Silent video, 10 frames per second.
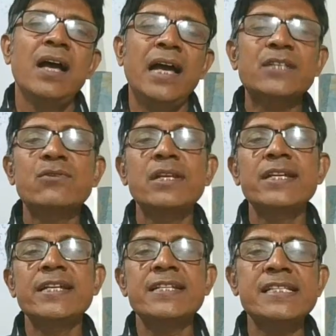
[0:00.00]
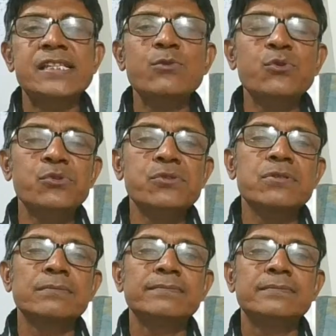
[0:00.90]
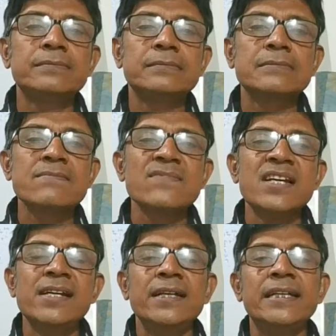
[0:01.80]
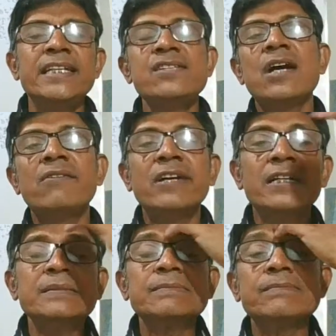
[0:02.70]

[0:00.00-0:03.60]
actually, it is used in Java